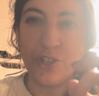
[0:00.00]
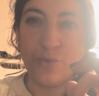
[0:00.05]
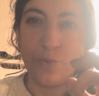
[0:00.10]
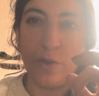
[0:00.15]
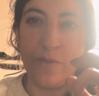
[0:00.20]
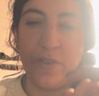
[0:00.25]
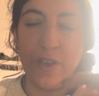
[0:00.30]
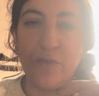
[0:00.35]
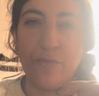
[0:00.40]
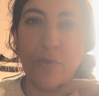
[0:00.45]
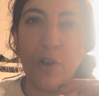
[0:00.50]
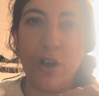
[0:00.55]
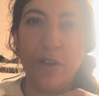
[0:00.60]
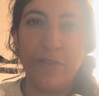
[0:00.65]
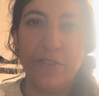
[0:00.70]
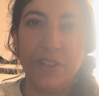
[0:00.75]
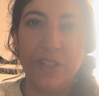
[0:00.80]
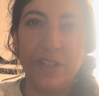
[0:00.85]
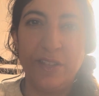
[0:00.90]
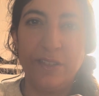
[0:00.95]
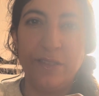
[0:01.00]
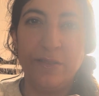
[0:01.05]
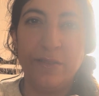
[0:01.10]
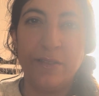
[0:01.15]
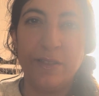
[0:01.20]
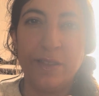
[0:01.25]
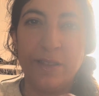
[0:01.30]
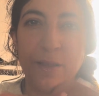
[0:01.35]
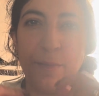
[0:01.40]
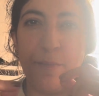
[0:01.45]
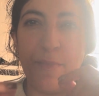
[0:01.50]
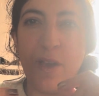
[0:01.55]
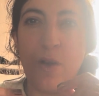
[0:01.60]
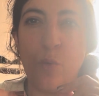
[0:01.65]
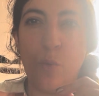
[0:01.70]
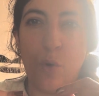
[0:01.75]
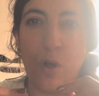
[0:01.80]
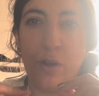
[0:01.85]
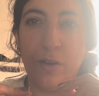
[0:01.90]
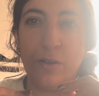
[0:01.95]
with it rather than the metal
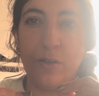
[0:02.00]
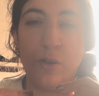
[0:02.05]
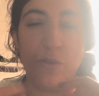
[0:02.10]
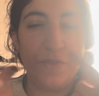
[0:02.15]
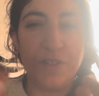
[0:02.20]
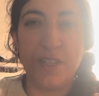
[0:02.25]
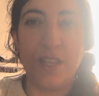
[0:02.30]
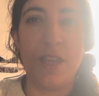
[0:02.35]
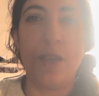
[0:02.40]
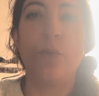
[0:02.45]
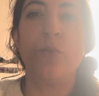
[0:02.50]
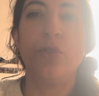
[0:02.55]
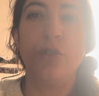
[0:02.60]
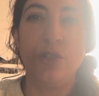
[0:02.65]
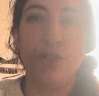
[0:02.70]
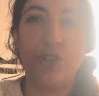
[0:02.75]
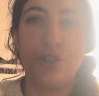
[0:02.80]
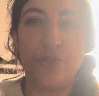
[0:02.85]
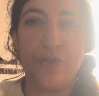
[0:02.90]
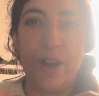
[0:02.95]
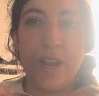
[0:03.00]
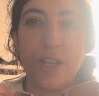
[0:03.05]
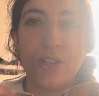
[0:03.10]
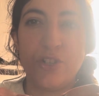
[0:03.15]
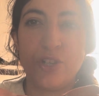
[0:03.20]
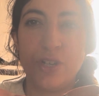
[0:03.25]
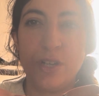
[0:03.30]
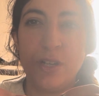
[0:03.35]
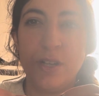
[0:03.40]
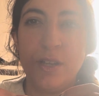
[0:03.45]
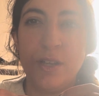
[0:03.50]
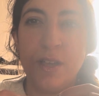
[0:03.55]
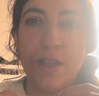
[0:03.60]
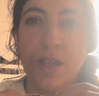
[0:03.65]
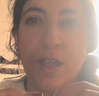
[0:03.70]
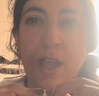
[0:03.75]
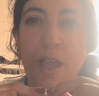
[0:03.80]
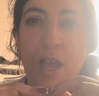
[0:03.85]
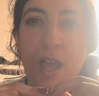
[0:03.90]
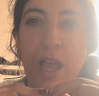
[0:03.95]
one. Obviously it wouldn't stretch,
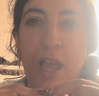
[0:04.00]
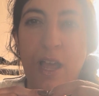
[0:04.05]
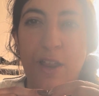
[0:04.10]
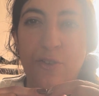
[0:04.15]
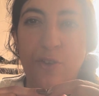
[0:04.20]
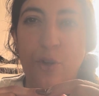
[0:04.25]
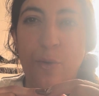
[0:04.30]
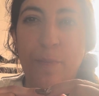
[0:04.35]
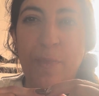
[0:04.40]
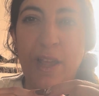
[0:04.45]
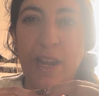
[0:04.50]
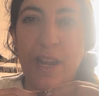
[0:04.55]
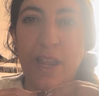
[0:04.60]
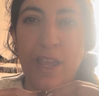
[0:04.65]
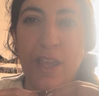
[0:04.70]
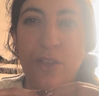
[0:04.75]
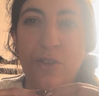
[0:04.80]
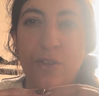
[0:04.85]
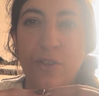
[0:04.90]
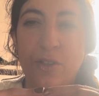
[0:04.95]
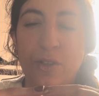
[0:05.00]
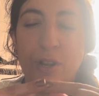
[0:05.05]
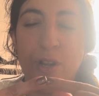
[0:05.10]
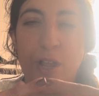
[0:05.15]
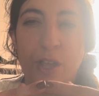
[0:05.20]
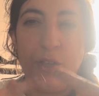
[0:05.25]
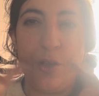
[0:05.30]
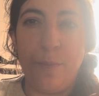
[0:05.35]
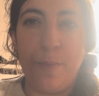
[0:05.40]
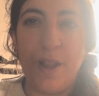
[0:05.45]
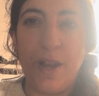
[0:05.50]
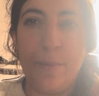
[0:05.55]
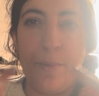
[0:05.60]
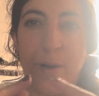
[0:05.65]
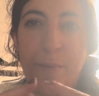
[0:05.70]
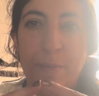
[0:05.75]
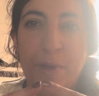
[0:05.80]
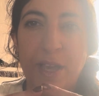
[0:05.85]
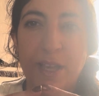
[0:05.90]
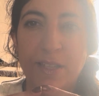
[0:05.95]
and your belly, like your belly
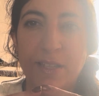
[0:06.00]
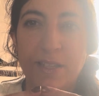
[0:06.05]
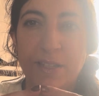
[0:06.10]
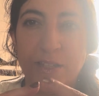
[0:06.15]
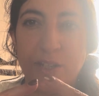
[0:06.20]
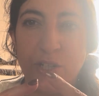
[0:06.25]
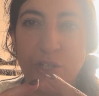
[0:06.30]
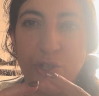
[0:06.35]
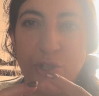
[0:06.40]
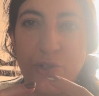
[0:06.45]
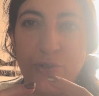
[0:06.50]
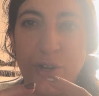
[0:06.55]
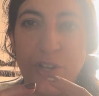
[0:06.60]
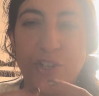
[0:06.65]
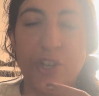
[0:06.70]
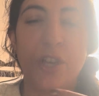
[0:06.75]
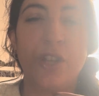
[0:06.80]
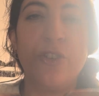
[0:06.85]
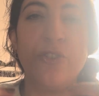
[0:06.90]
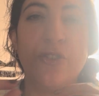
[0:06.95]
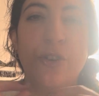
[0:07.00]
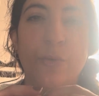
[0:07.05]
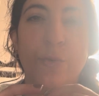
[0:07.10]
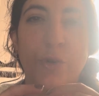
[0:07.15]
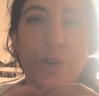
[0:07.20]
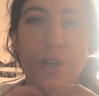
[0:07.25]
button piercing, is going to stretch, and you don't want